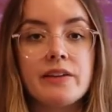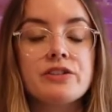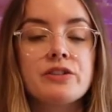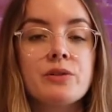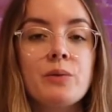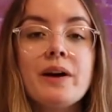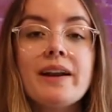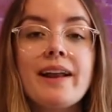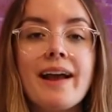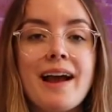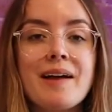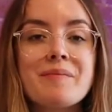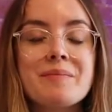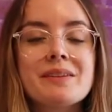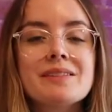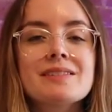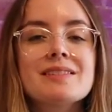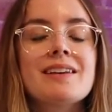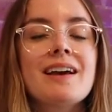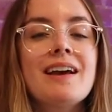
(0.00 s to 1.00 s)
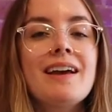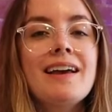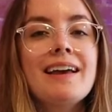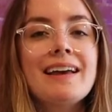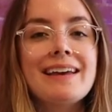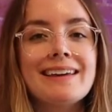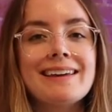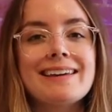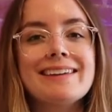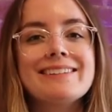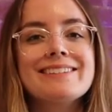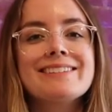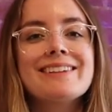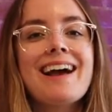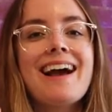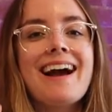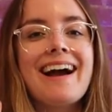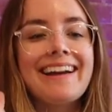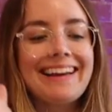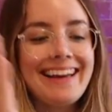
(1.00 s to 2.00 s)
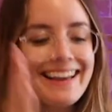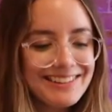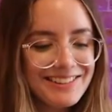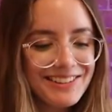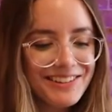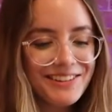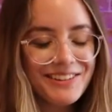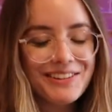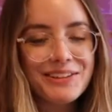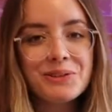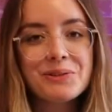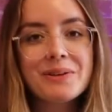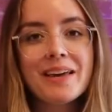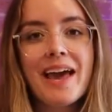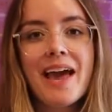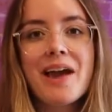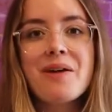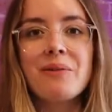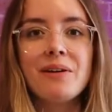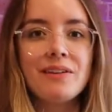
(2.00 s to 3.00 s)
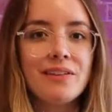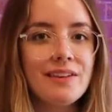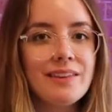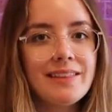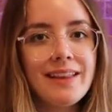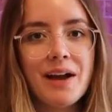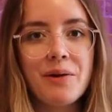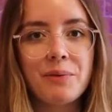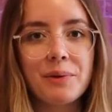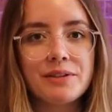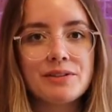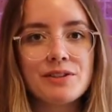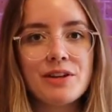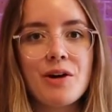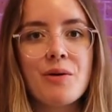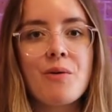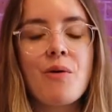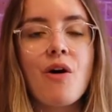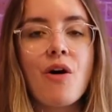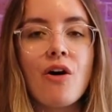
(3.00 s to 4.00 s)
So what happens is I entered the UK within that window